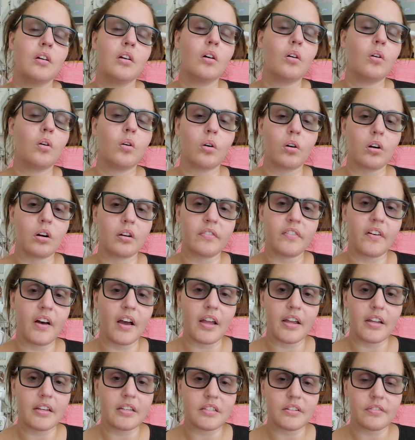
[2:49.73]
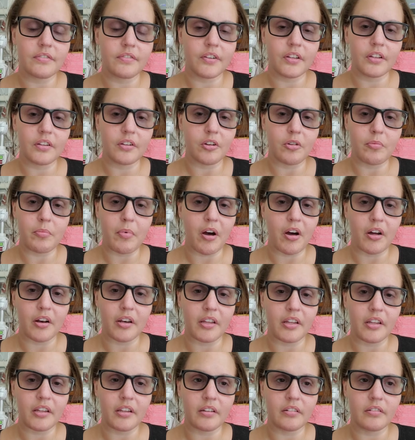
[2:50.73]
horrifying to feel your
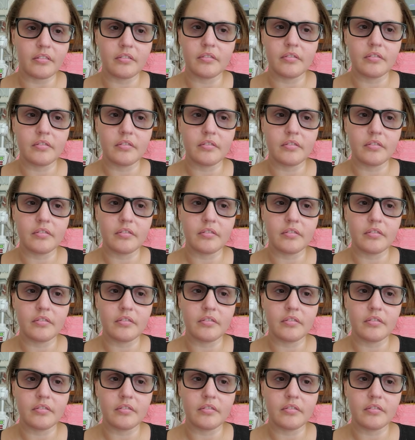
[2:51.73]
body